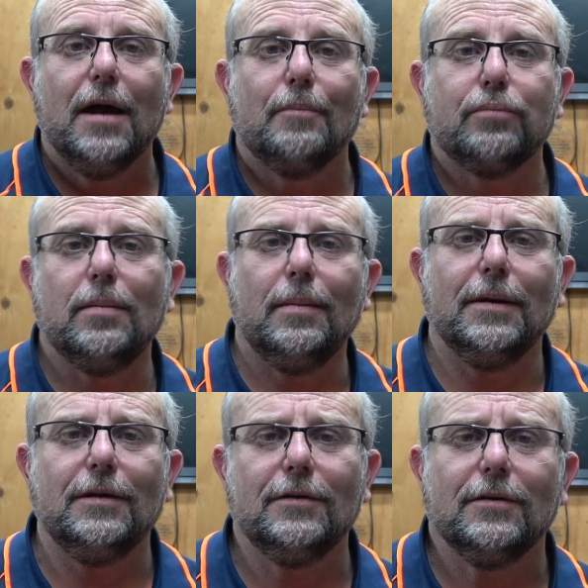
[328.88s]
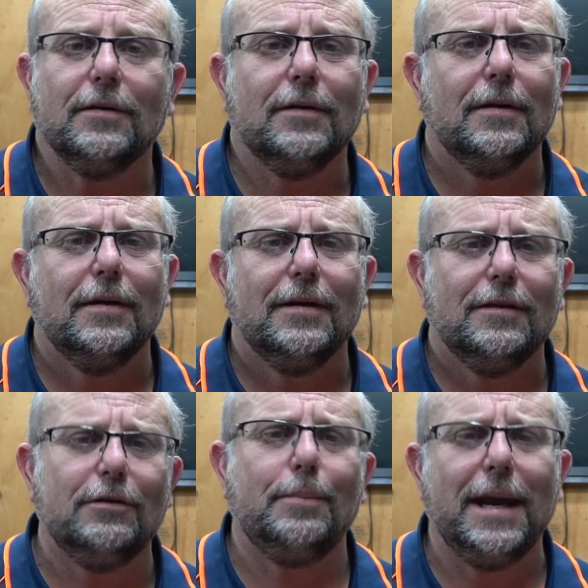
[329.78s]
Problem is,
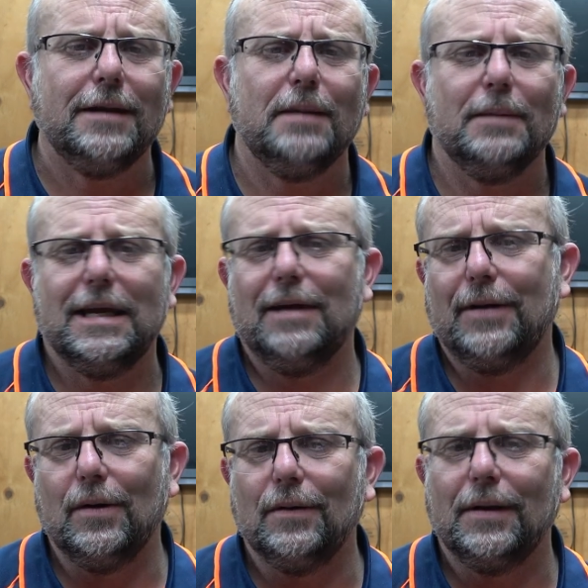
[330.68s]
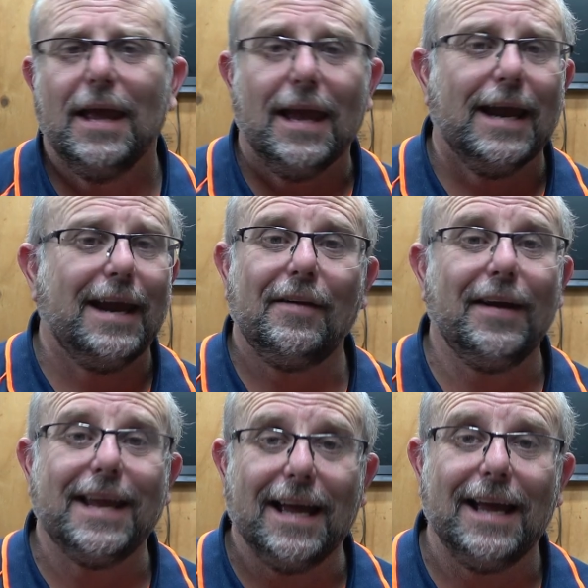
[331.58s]
there's a pandemic going on, and I
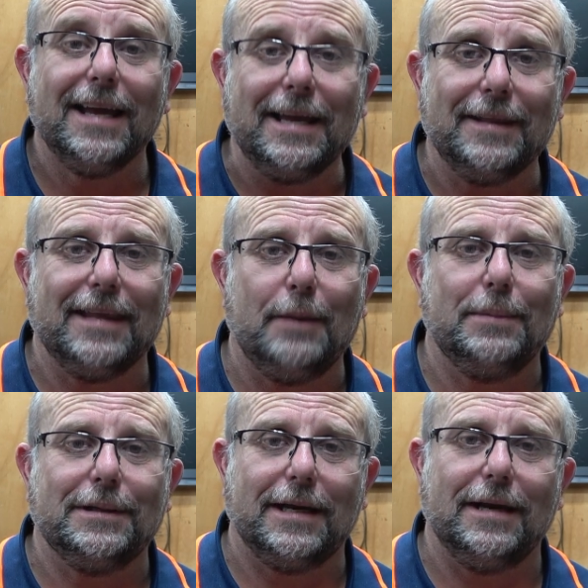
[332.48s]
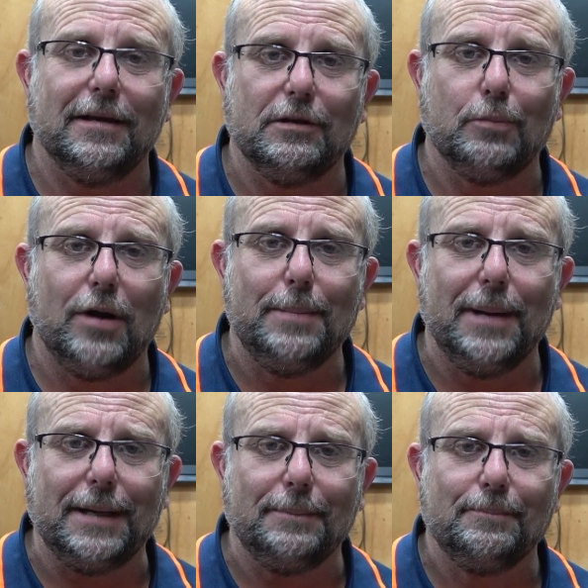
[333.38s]
can't get that particular spray
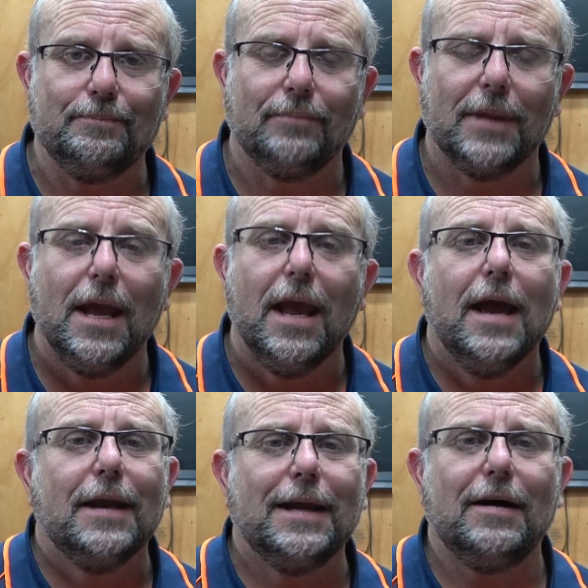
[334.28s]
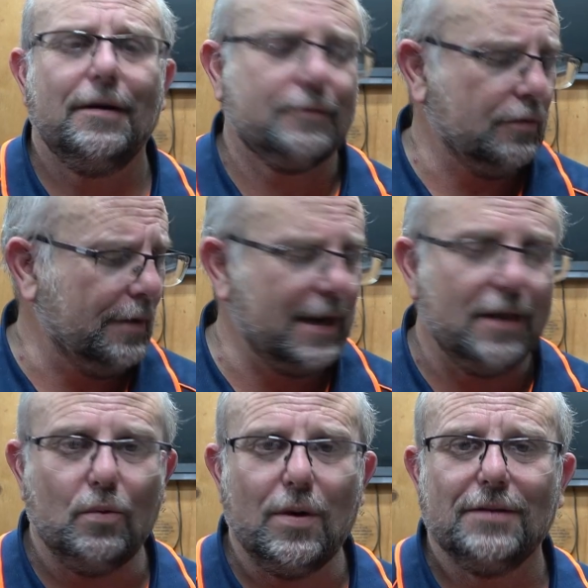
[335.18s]
paint. Now, I've tried
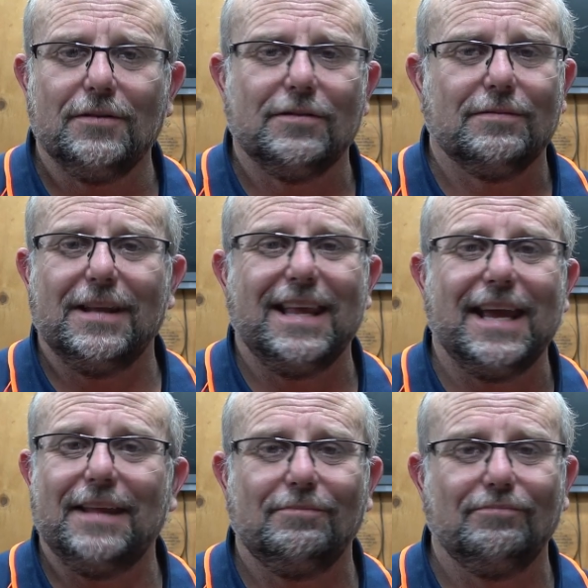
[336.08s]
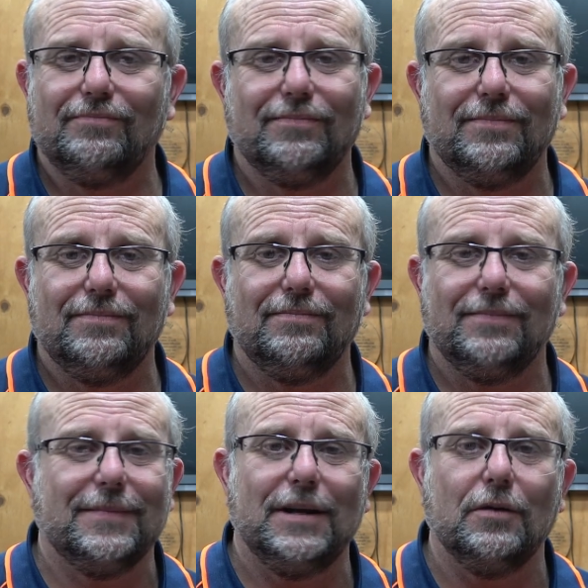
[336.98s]
other ones, and
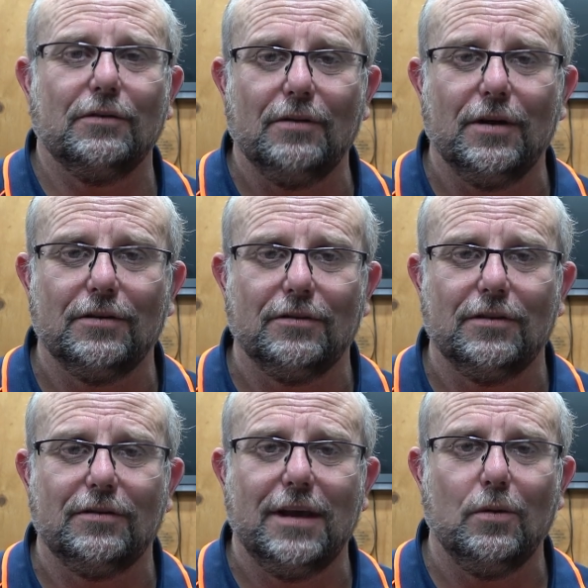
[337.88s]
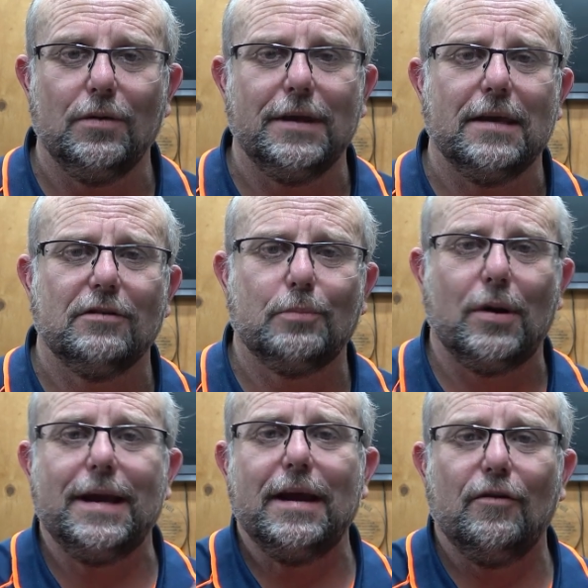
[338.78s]
they're not as nice as this here. All the
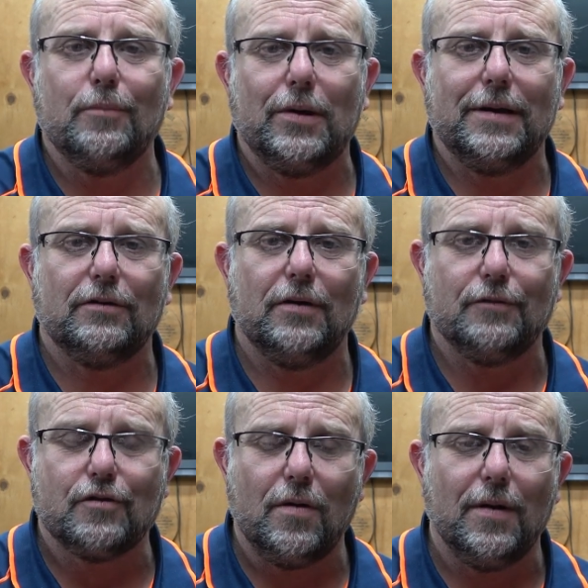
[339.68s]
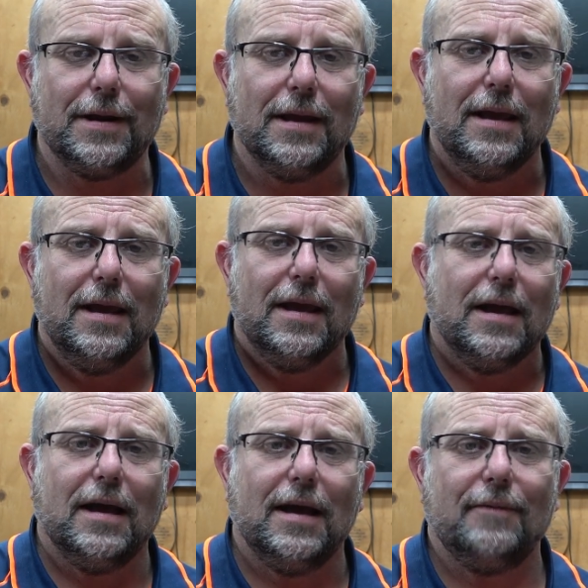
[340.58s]
spray galv products I've tried
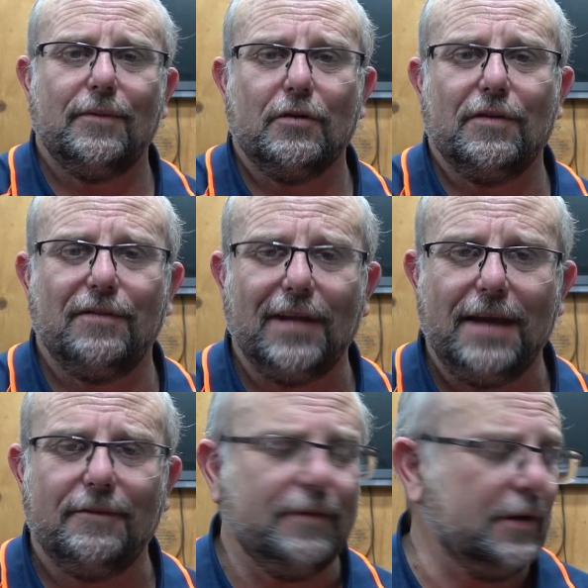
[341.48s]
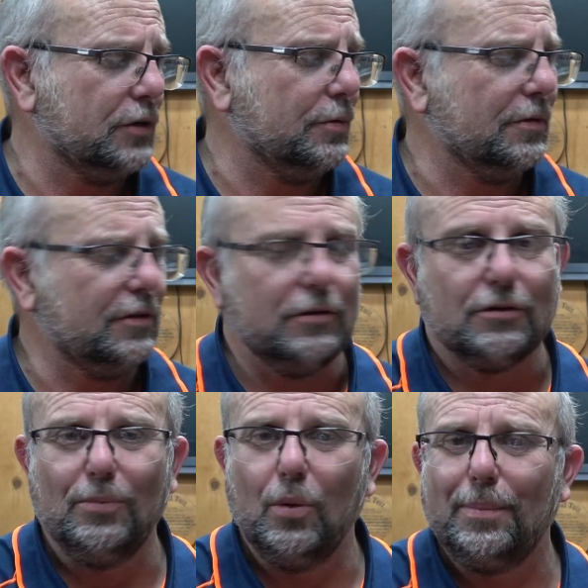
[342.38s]
have a very flat finish, where this
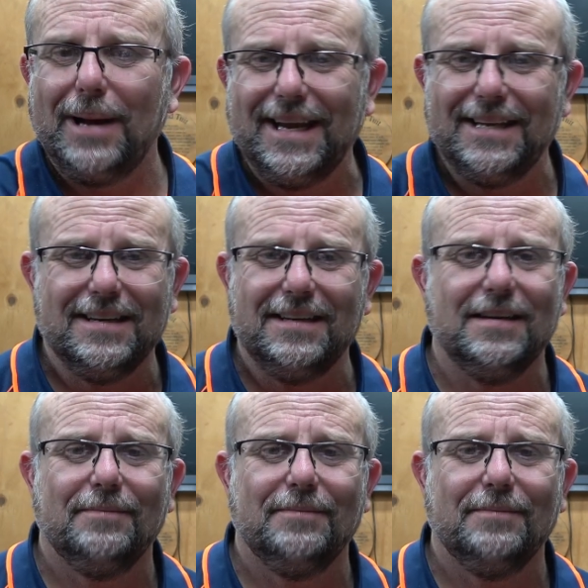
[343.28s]
looks more painted.